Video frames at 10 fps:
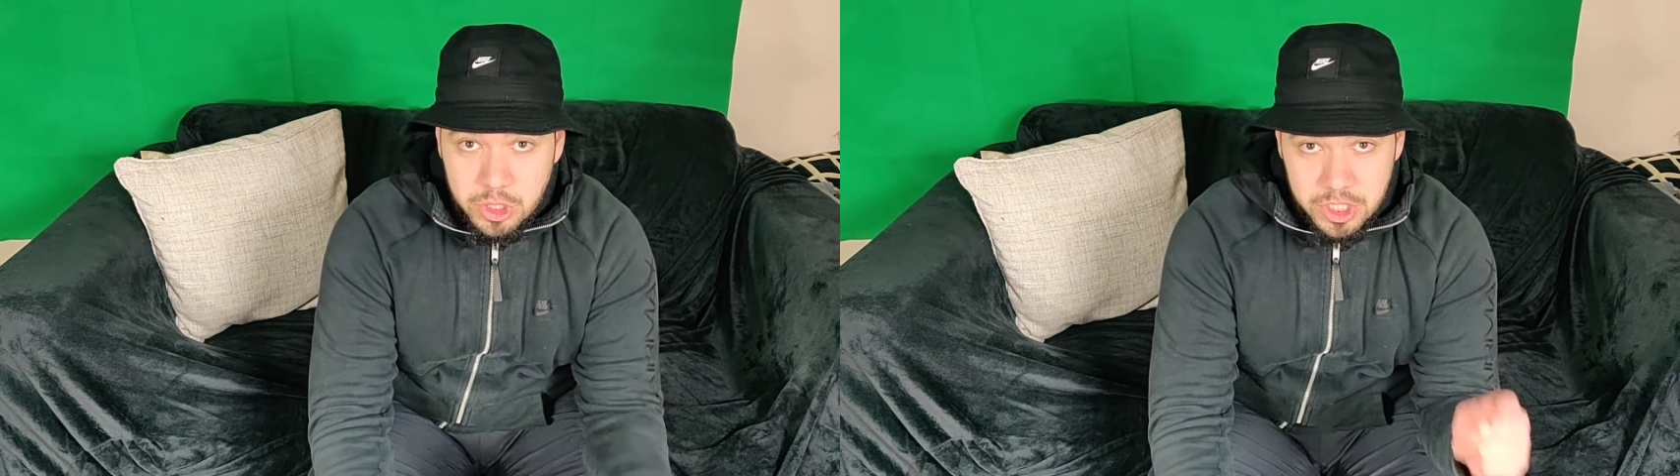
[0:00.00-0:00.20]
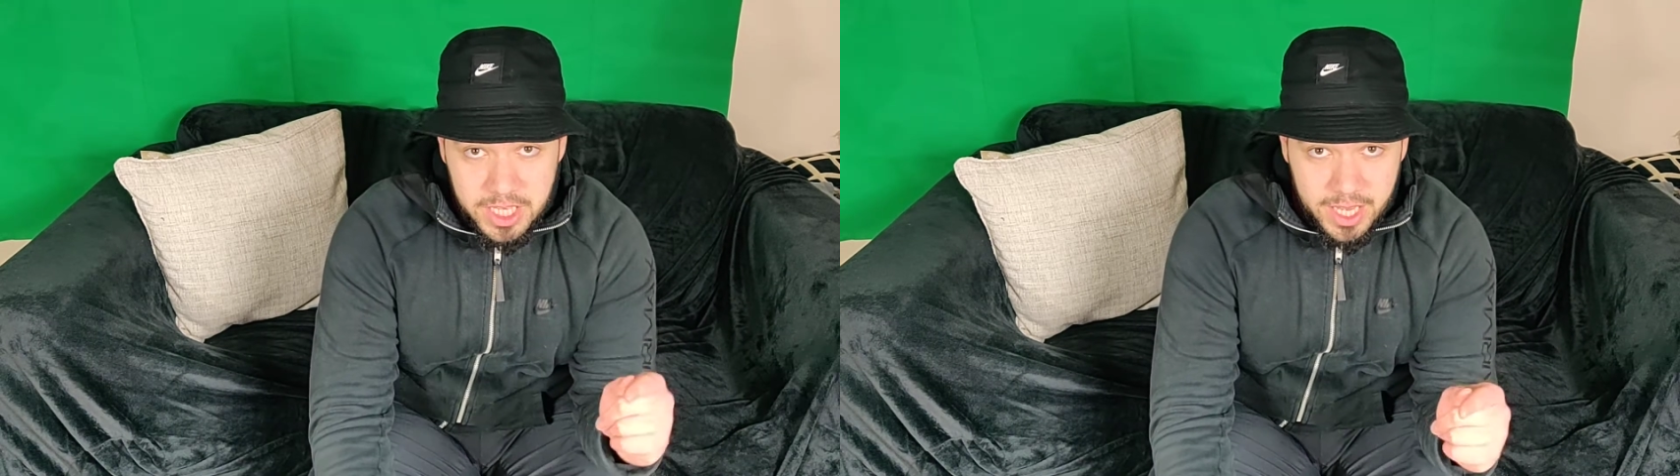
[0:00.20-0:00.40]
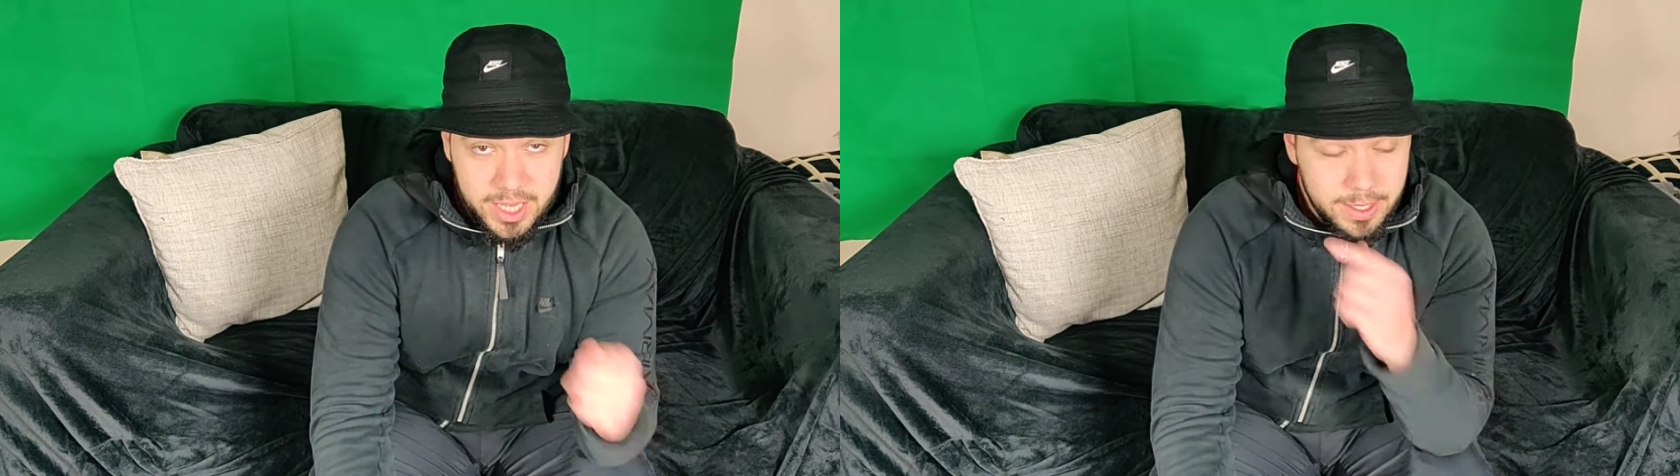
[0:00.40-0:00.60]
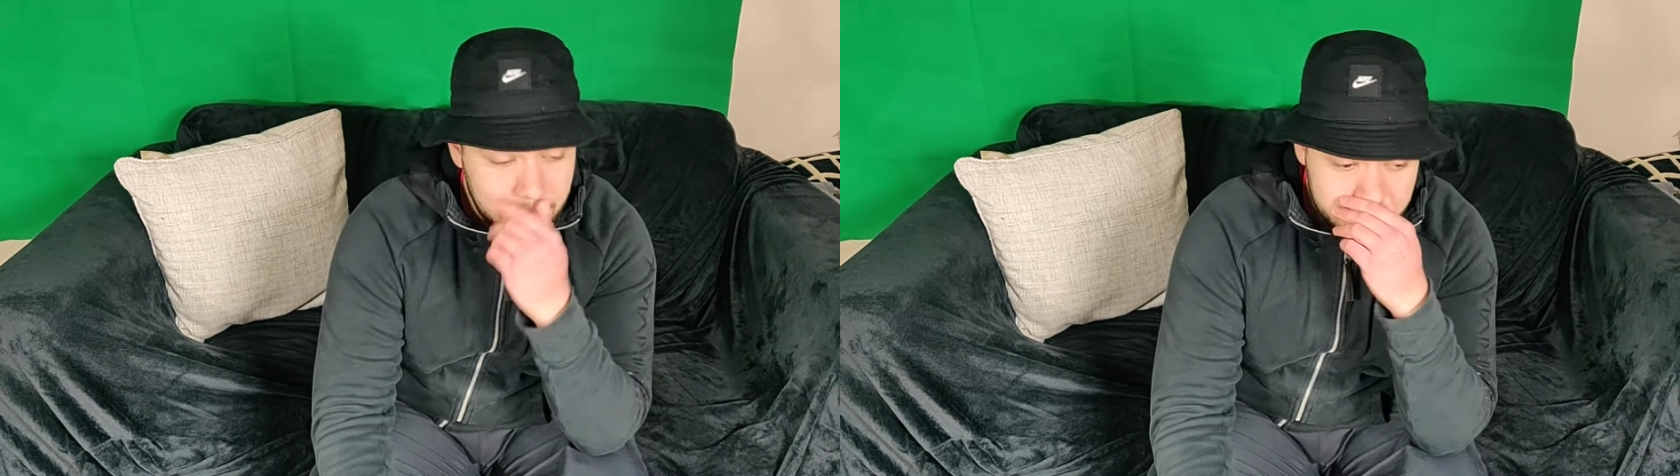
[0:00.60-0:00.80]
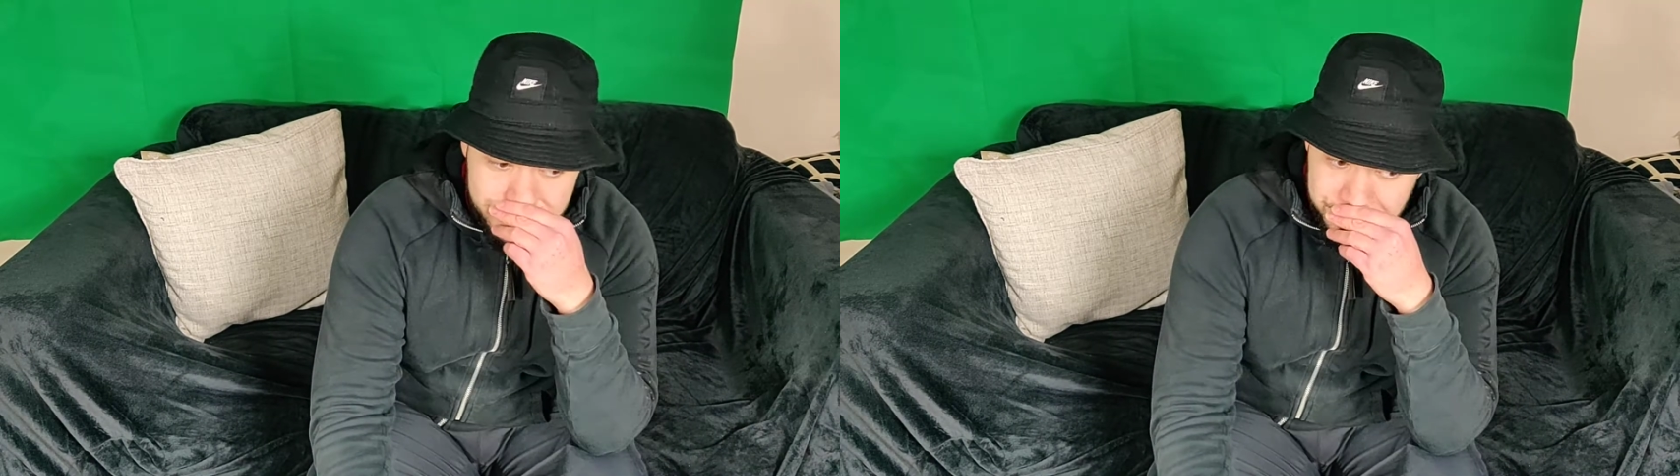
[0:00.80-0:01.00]
Do you get it?
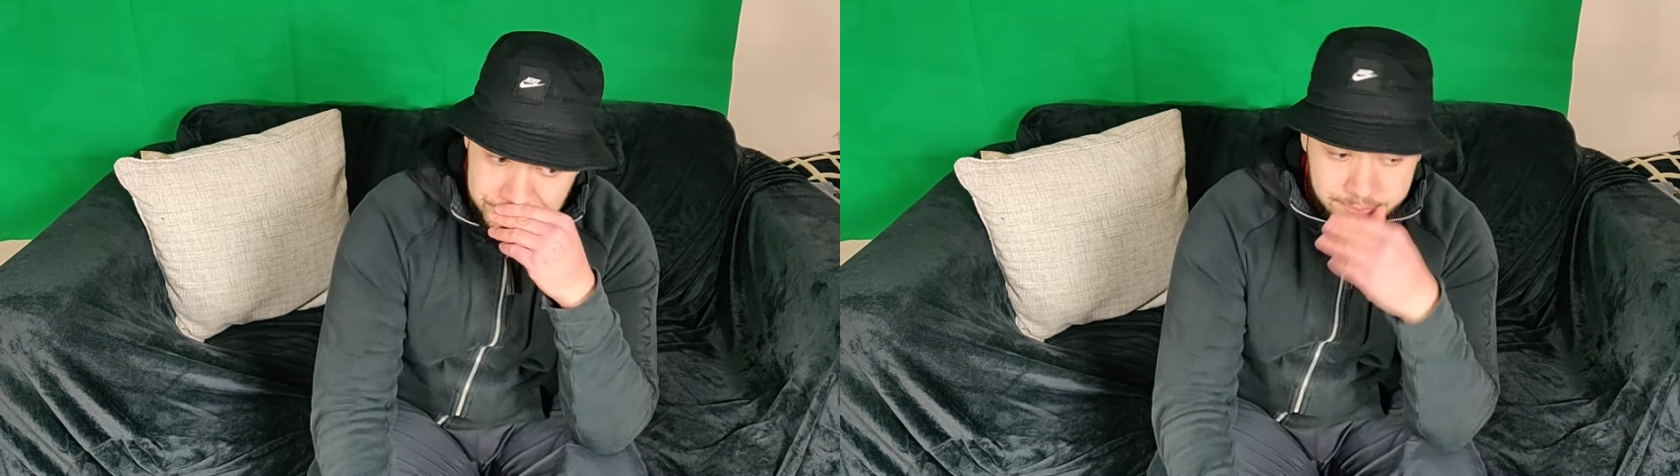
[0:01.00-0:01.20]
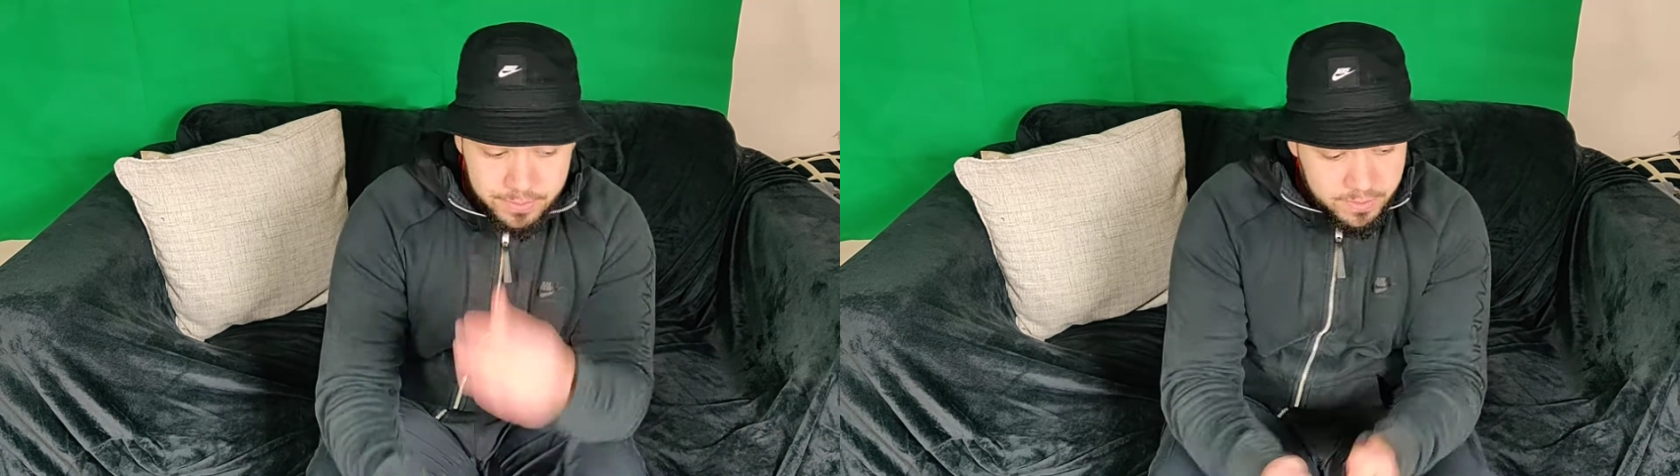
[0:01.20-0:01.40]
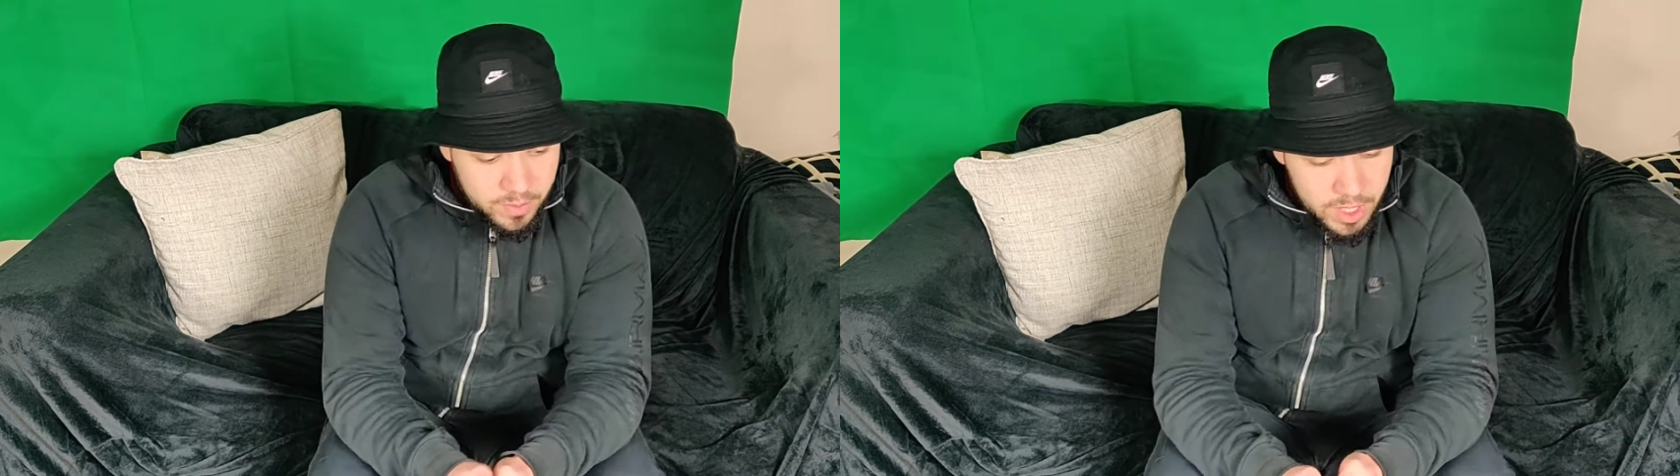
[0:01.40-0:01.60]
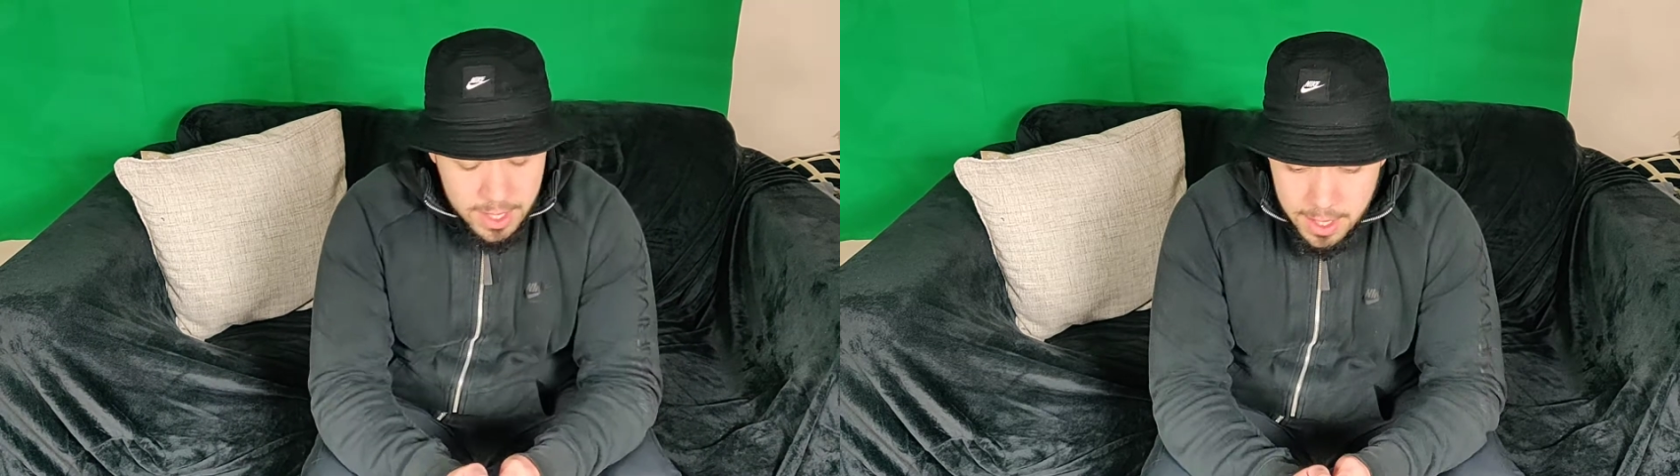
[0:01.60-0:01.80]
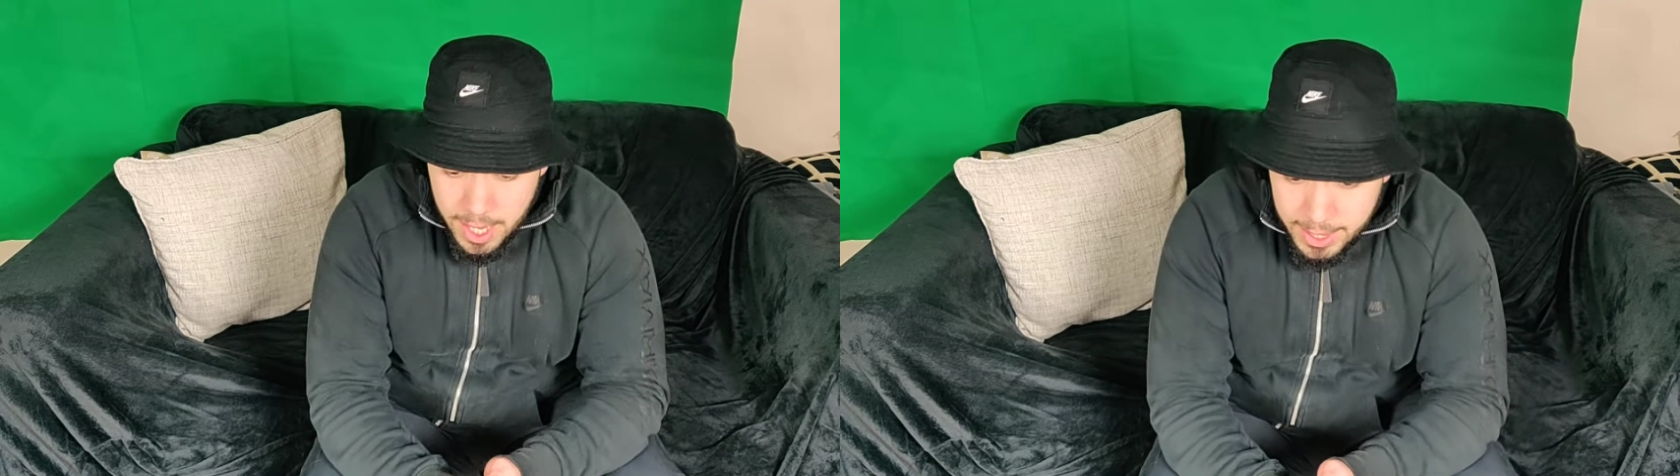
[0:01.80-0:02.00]

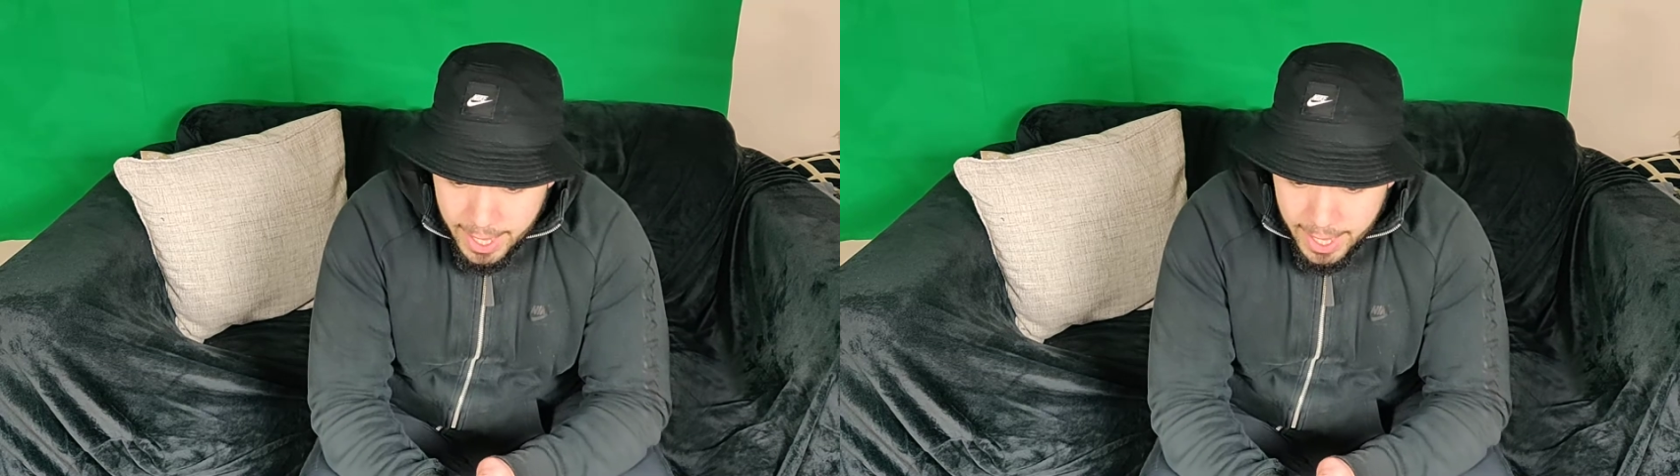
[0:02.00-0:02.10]
And